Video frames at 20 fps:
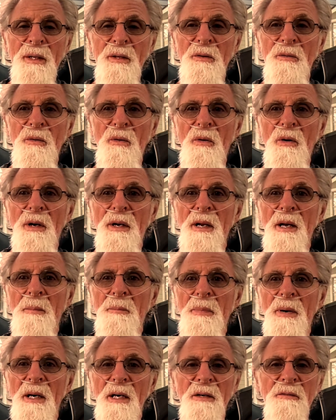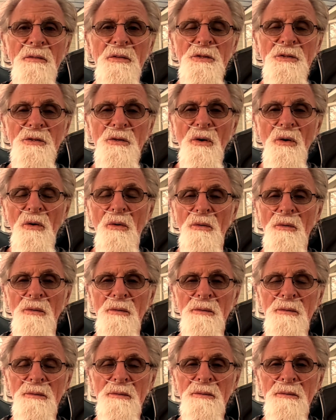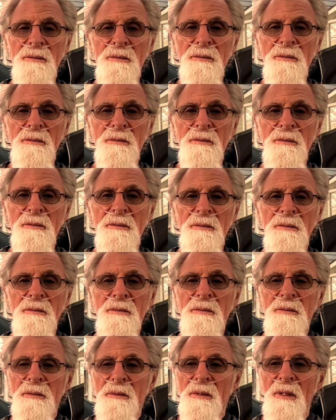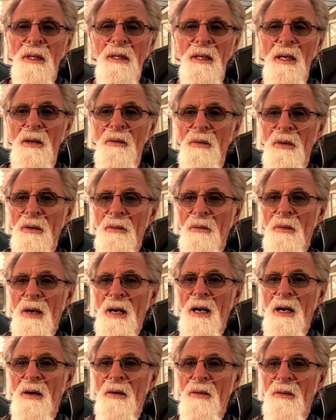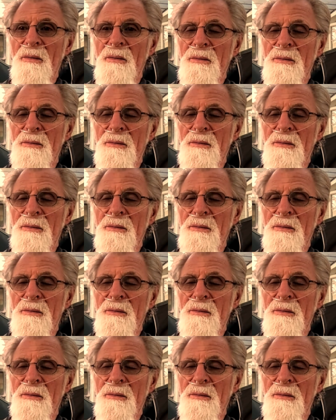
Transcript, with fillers: growing up out of a stone. And I went, wow,